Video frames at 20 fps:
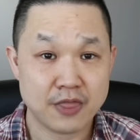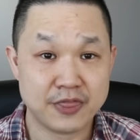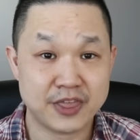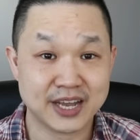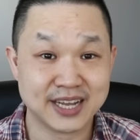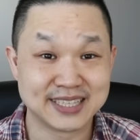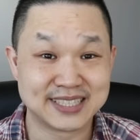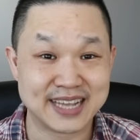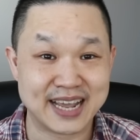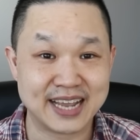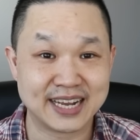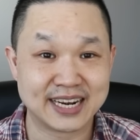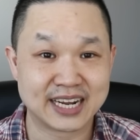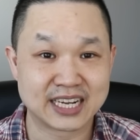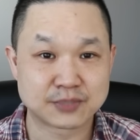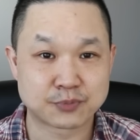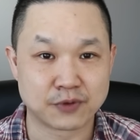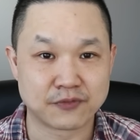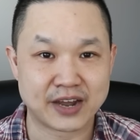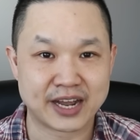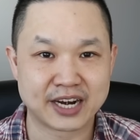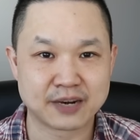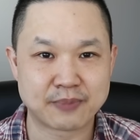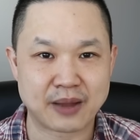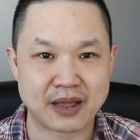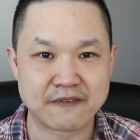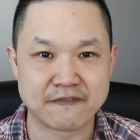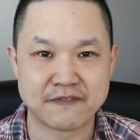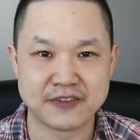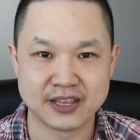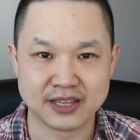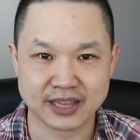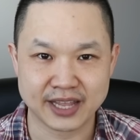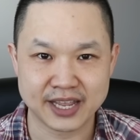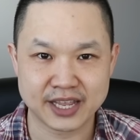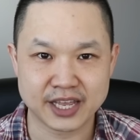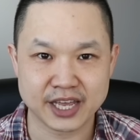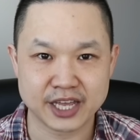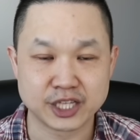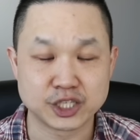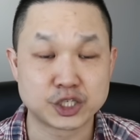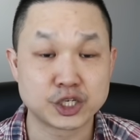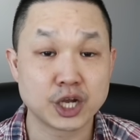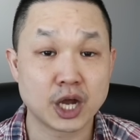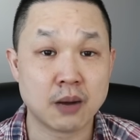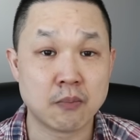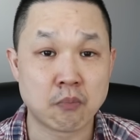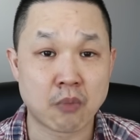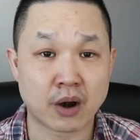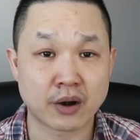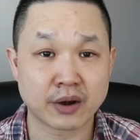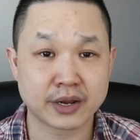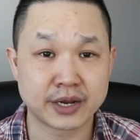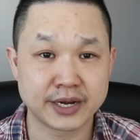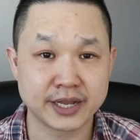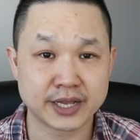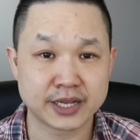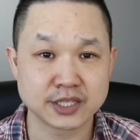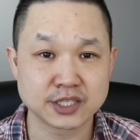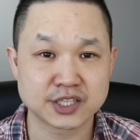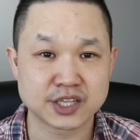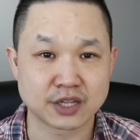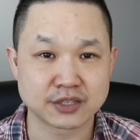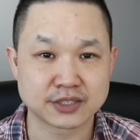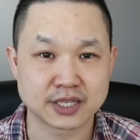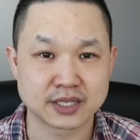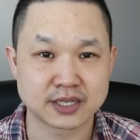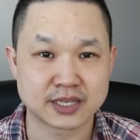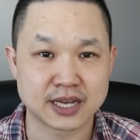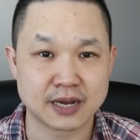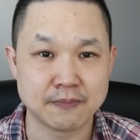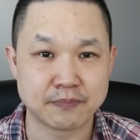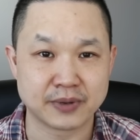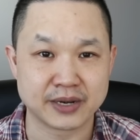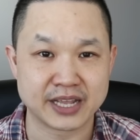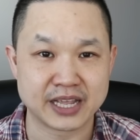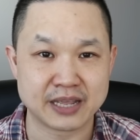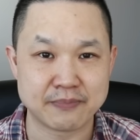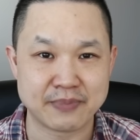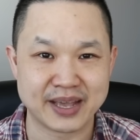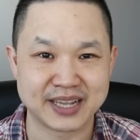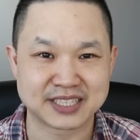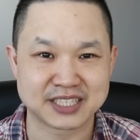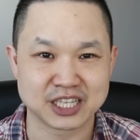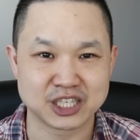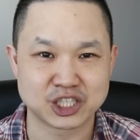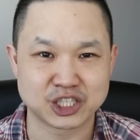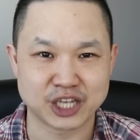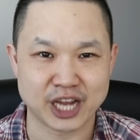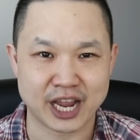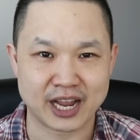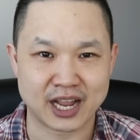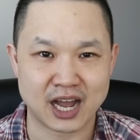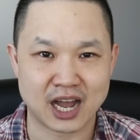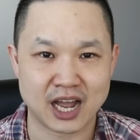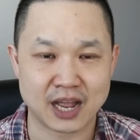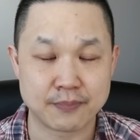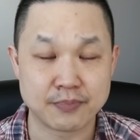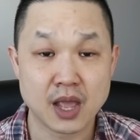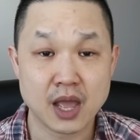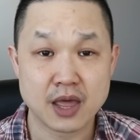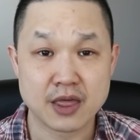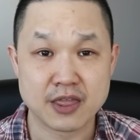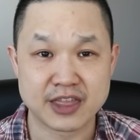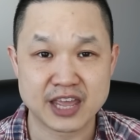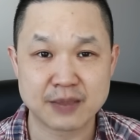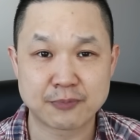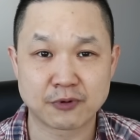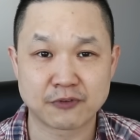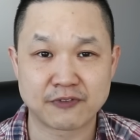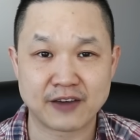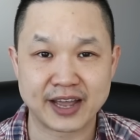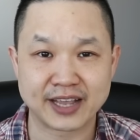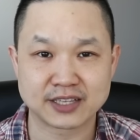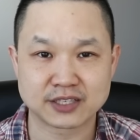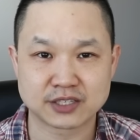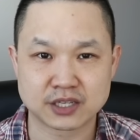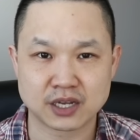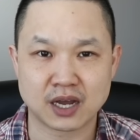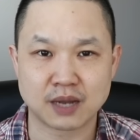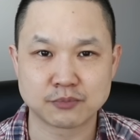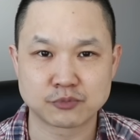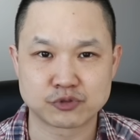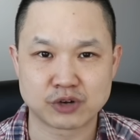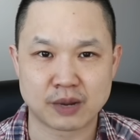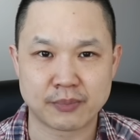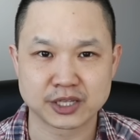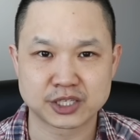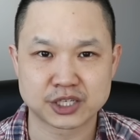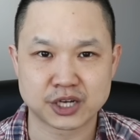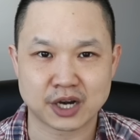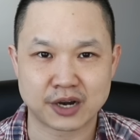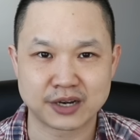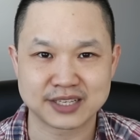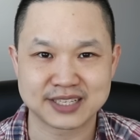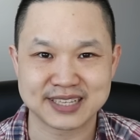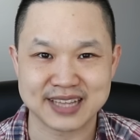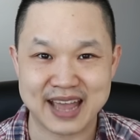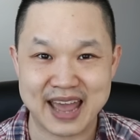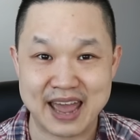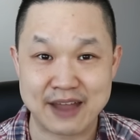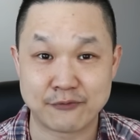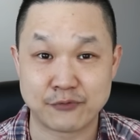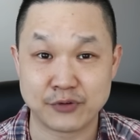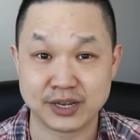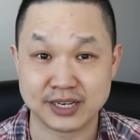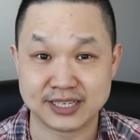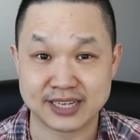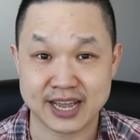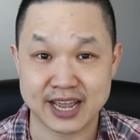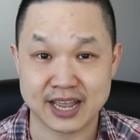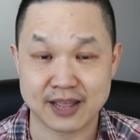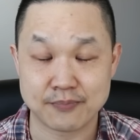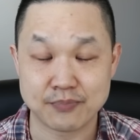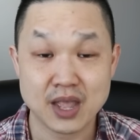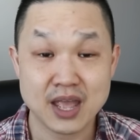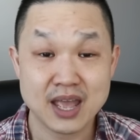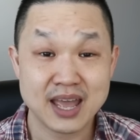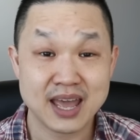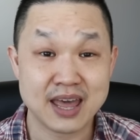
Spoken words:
The data is provided by VLinkage, a marketing consultant company based in Shanghai. They provide top drama charts every day.